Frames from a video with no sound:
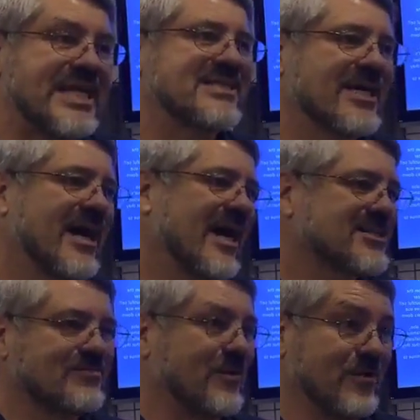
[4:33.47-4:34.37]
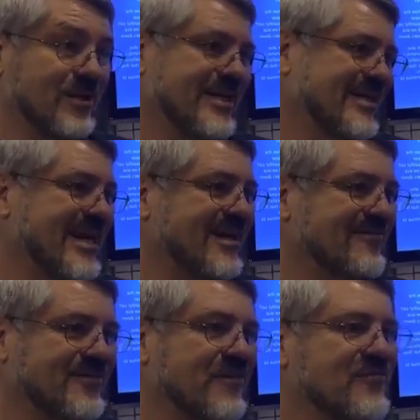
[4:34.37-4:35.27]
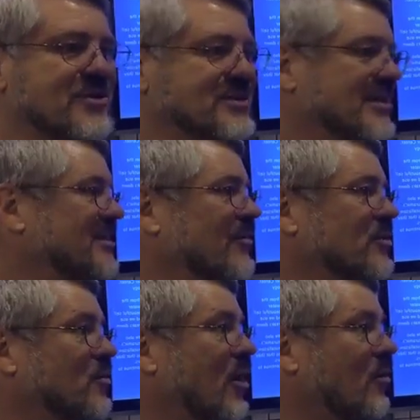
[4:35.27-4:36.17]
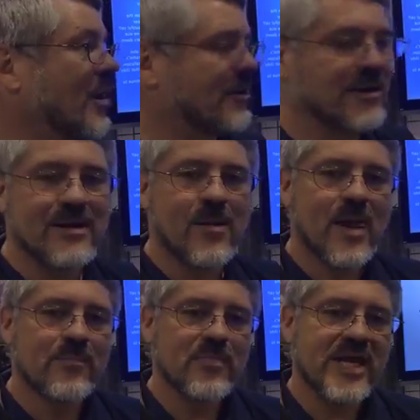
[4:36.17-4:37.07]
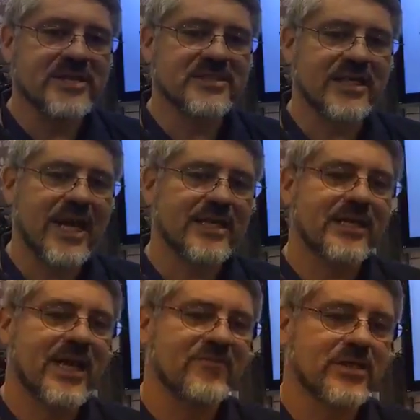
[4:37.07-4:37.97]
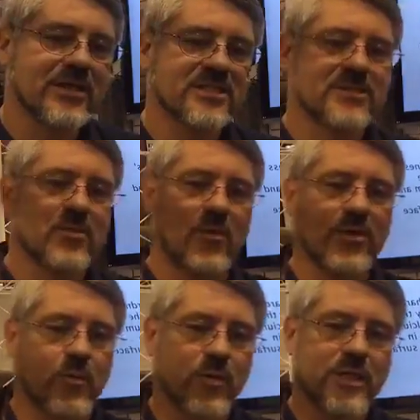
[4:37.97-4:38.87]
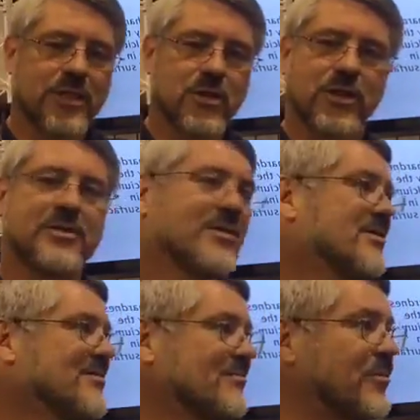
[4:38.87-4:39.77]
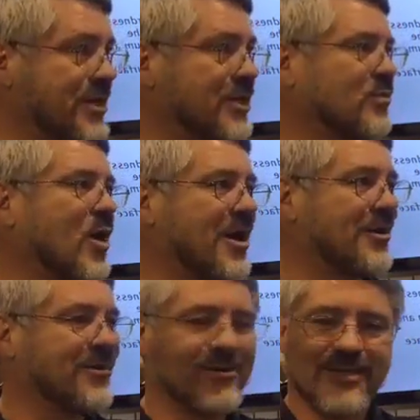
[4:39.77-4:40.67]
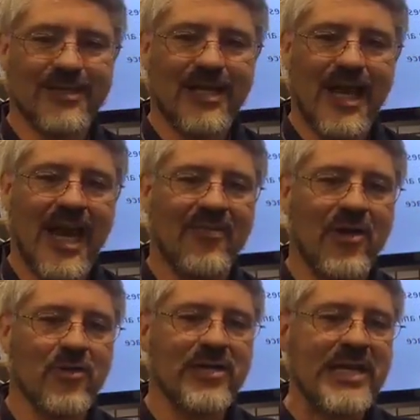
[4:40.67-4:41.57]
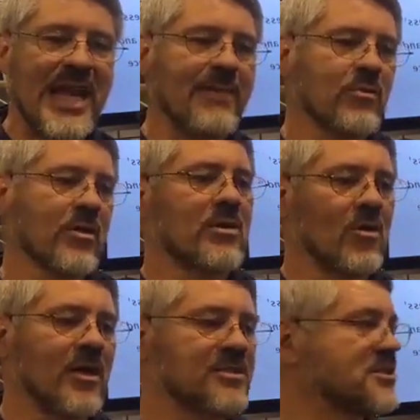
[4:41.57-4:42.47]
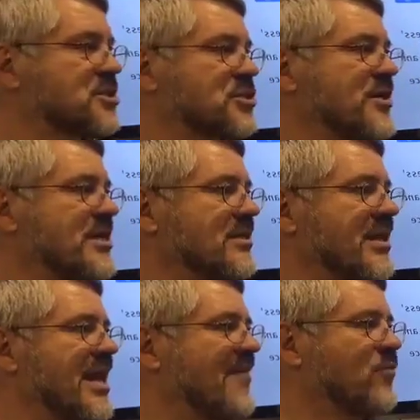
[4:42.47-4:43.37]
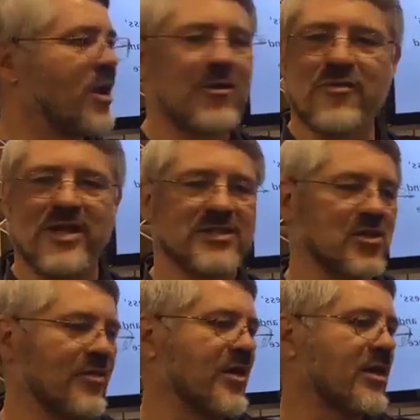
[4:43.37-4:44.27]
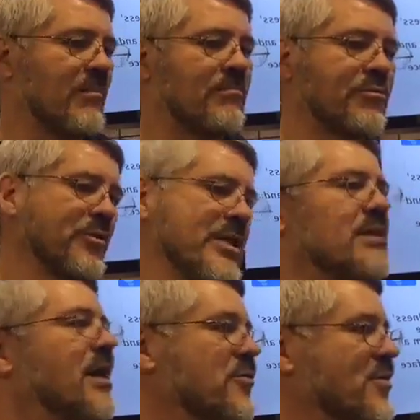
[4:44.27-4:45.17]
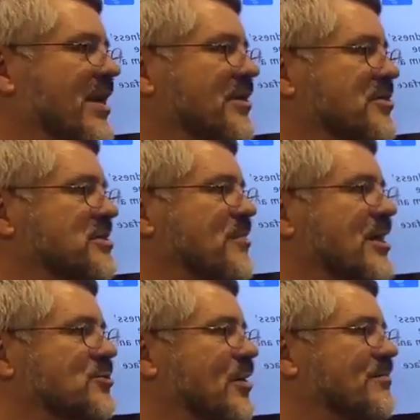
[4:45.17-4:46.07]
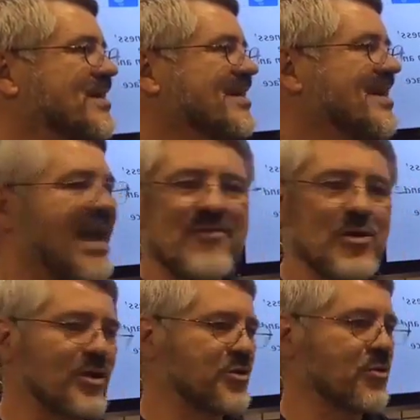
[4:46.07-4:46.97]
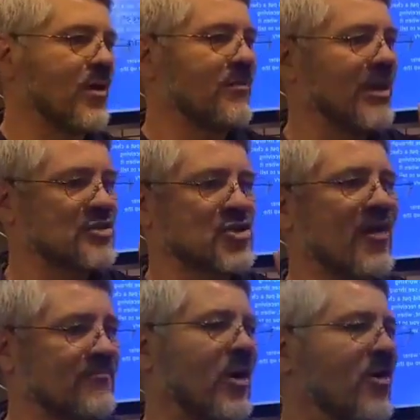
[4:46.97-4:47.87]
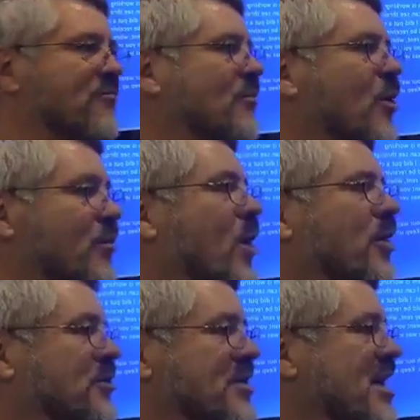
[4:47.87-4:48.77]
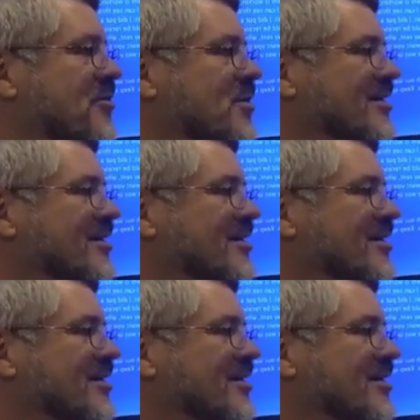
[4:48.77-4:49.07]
to us, but really kind of confusing thing with well water is that I can have a customer with pretty good water, and their neighbor across the street can have water that is on the complete other end of the spectrum. And you could throw a softball from one well to the other.